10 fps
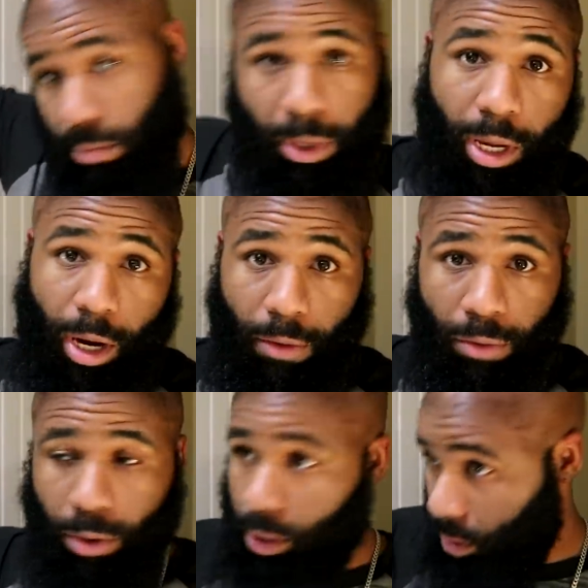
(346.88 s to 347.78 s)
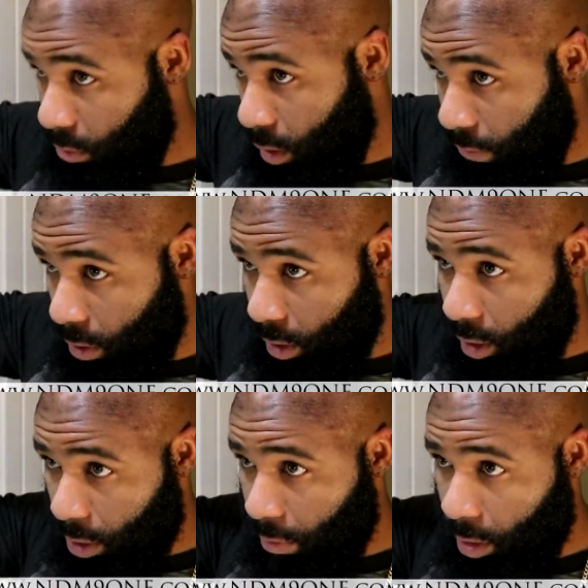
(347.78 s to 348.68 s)
be careful because if they
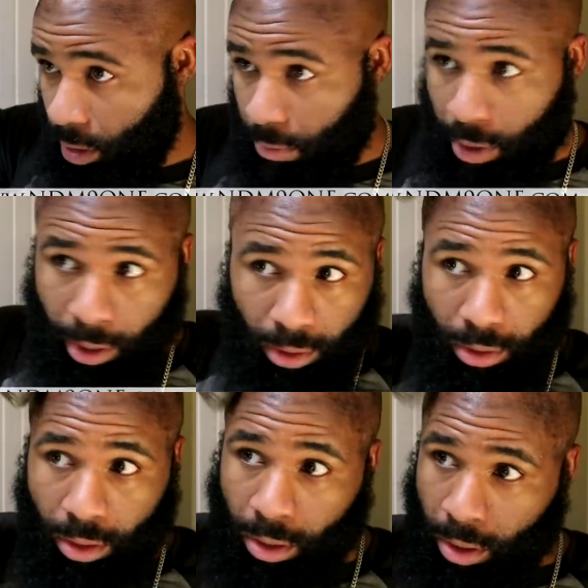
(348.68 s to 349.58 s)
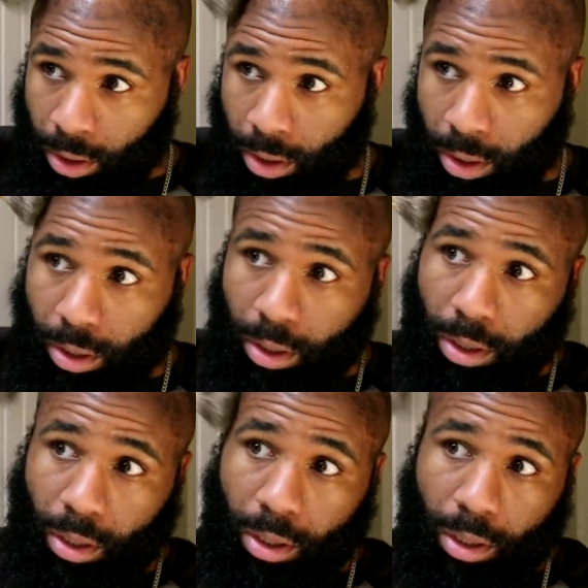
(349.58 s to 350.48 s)
find out, man, they might
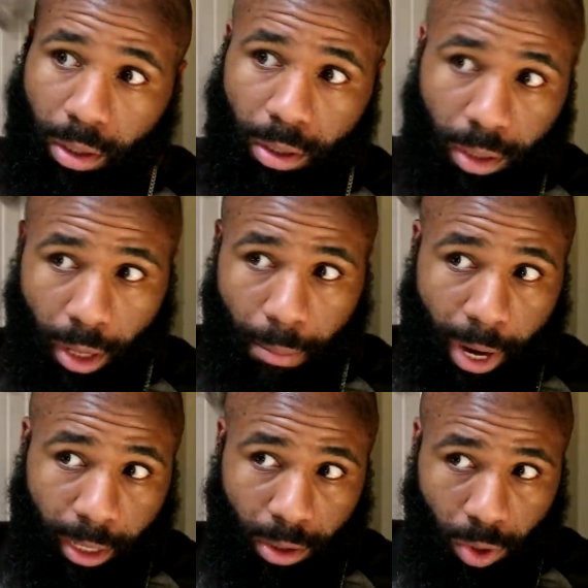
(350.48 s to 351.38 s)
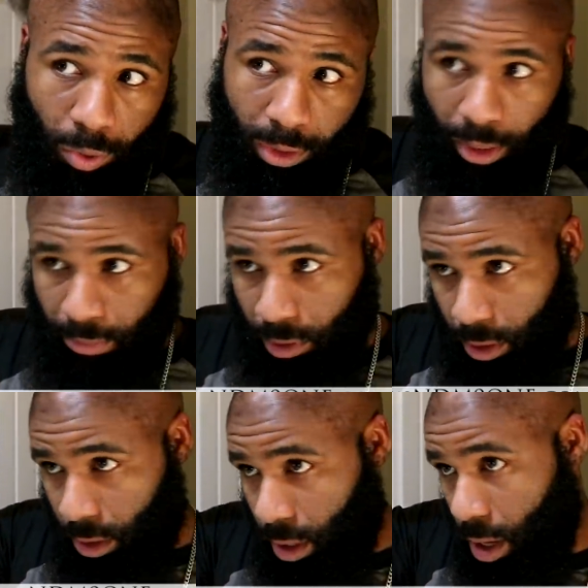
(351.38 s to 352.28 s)
they might do something
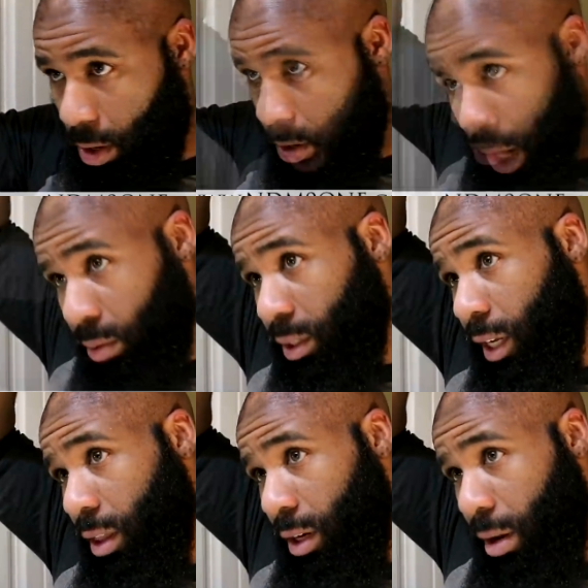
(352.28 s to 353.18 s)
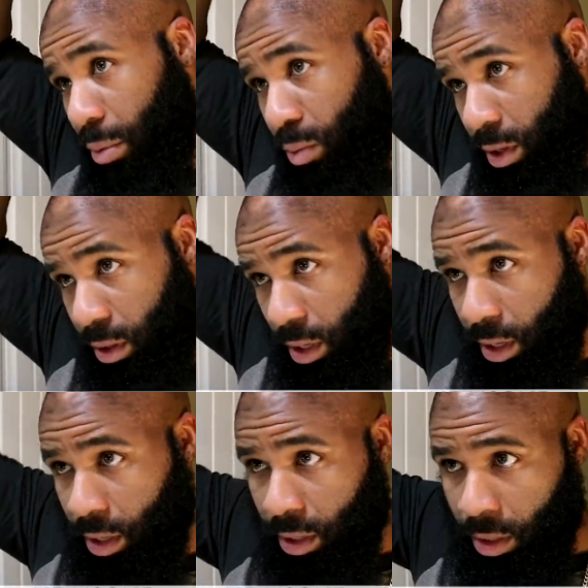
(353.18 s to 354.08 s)
to you, dog. I would say the number one
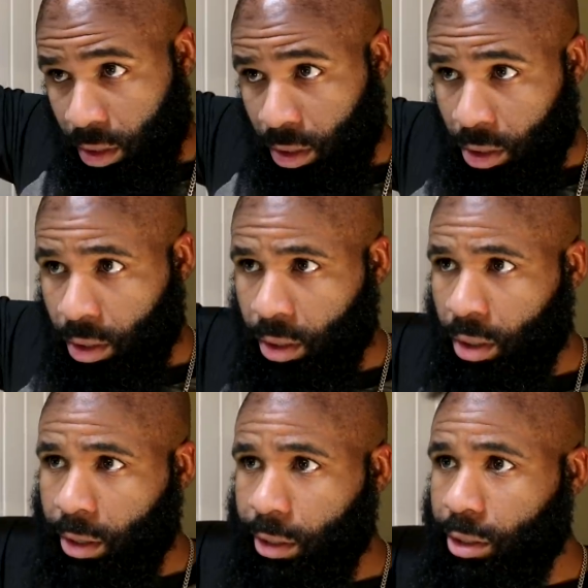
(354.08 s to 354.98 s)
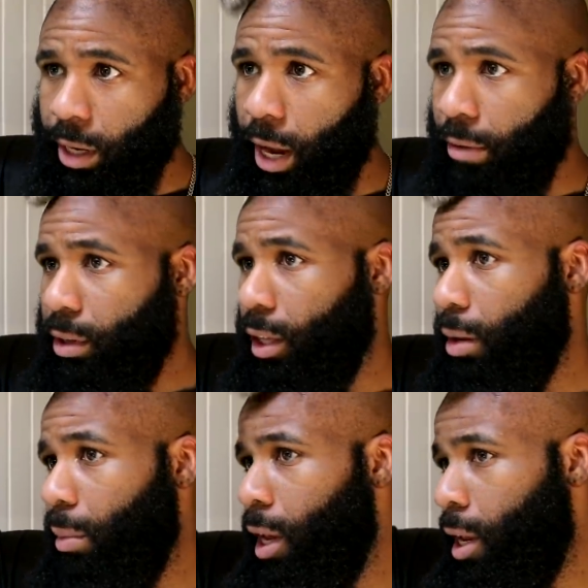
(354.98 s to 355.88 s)
thing to
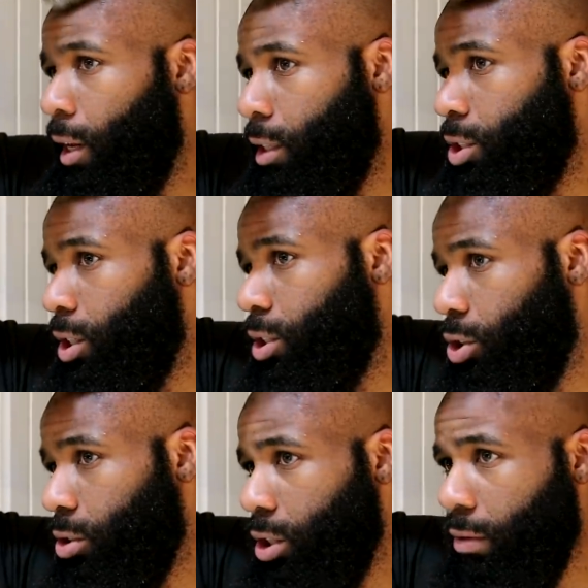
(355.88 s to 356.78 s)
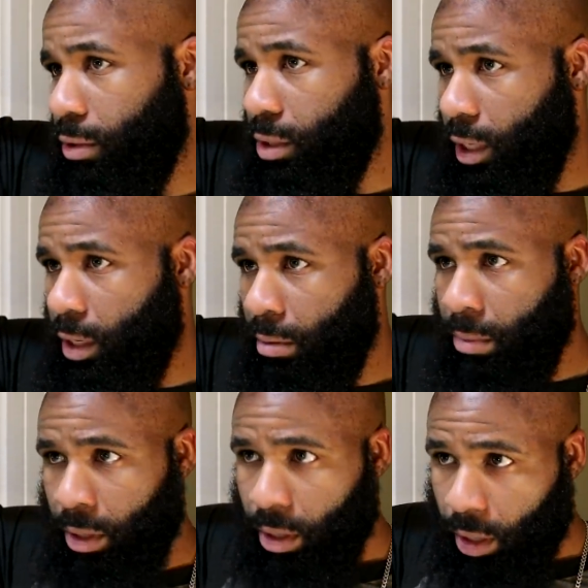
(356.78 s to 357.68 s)
everything, man, is just your
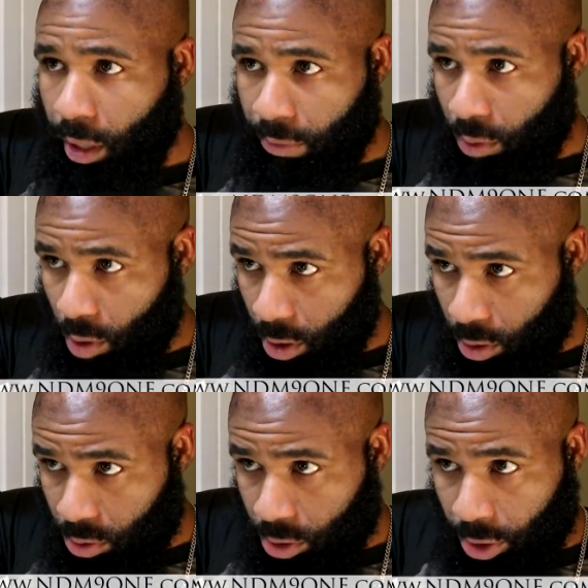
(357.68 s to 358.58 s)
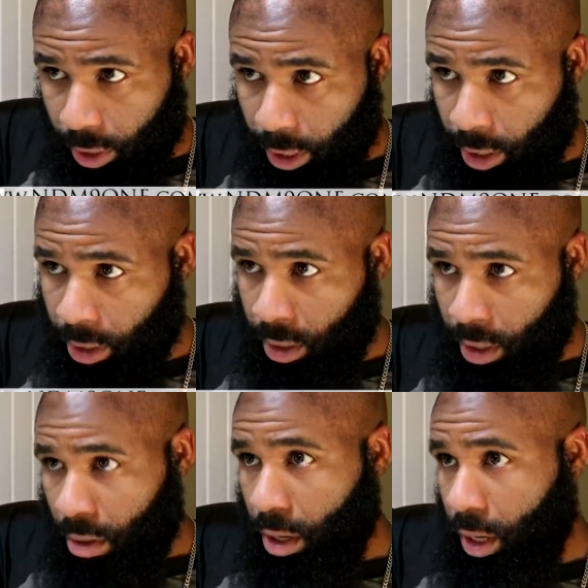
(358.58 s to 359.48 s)
self-esteem. And if you are losing your hair,
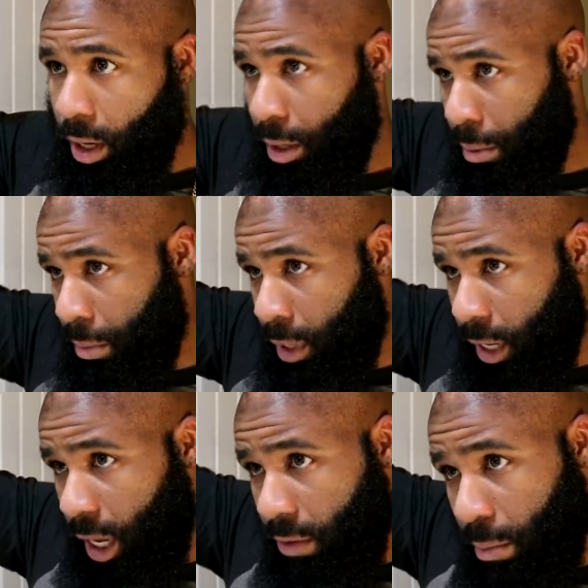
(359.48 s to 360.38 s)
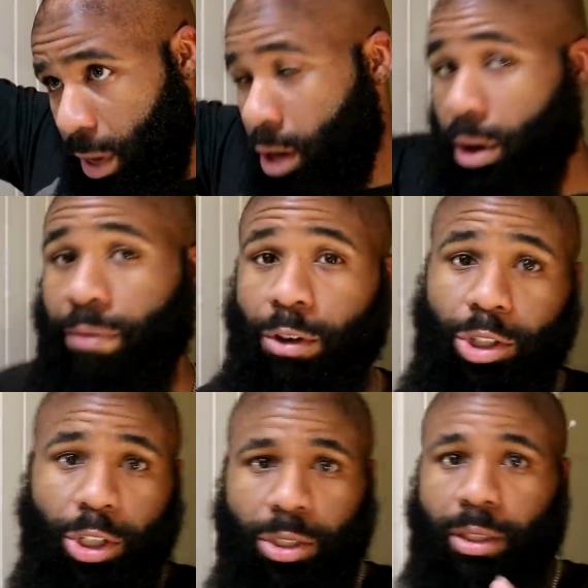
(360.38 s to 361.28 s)
um, even better if you're
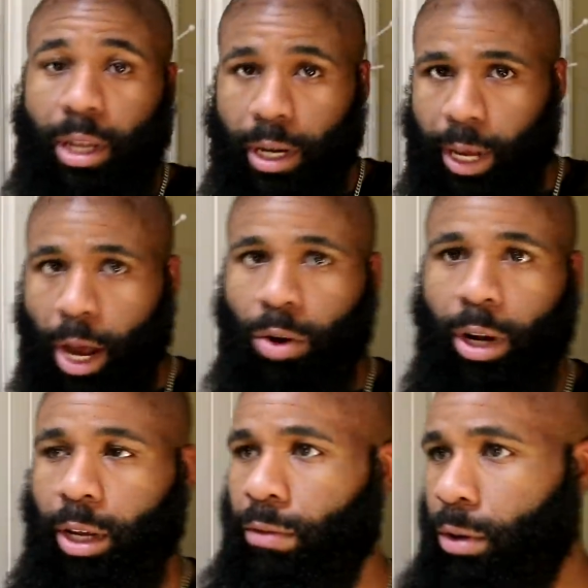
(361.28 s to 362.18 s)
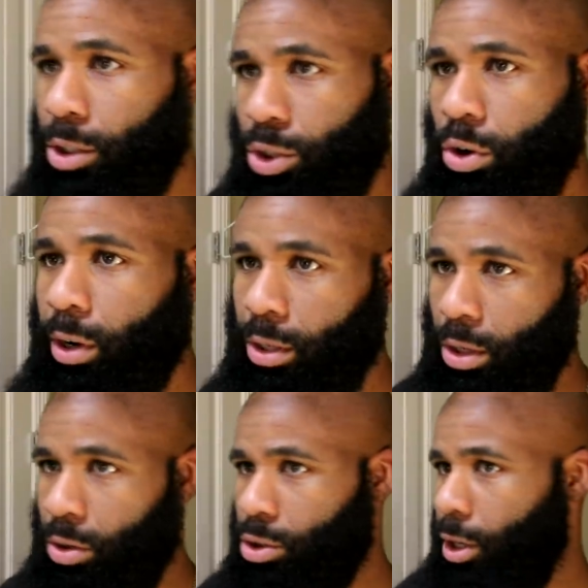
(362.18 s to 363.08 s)
just thinning out, like if you're starting to
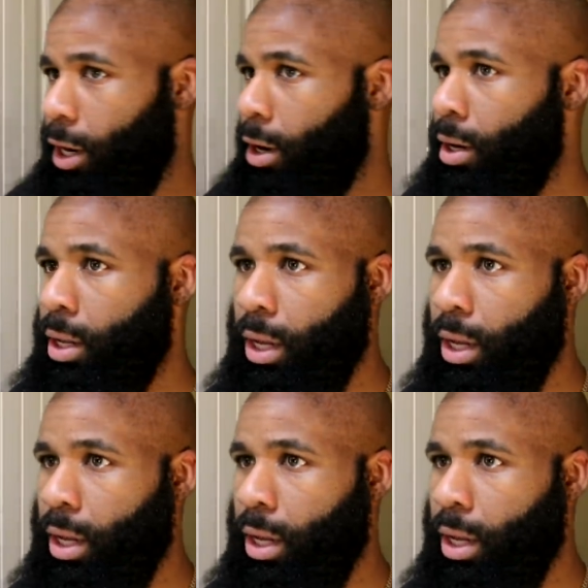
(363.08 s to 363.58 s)
lose your hair,